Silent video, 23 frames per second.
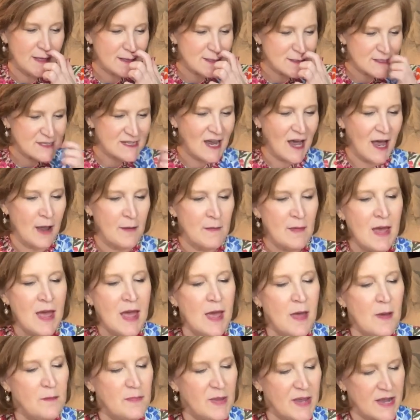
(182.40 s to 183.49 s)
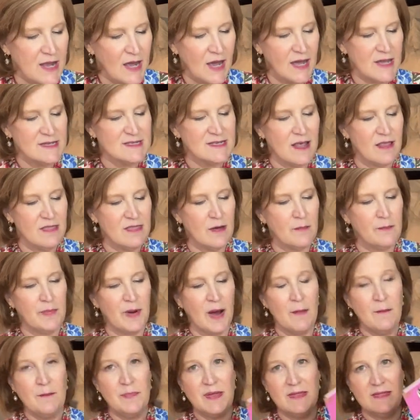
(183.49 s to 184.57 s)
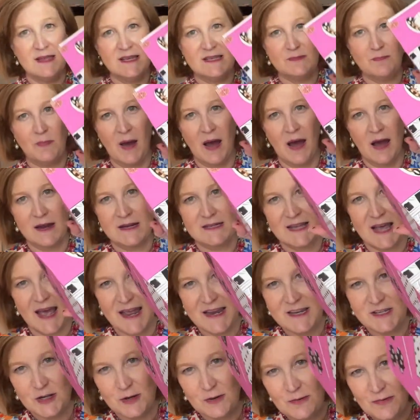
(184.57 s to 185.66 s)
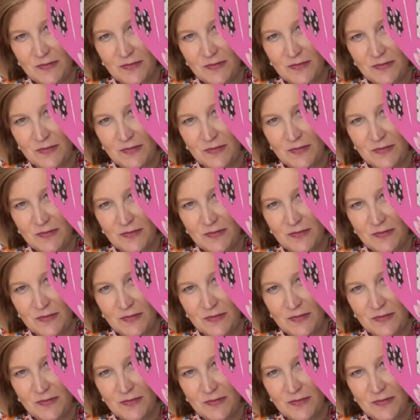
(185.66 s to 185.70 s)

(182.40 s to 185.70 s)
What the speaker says: this time because the bump in this box, I don't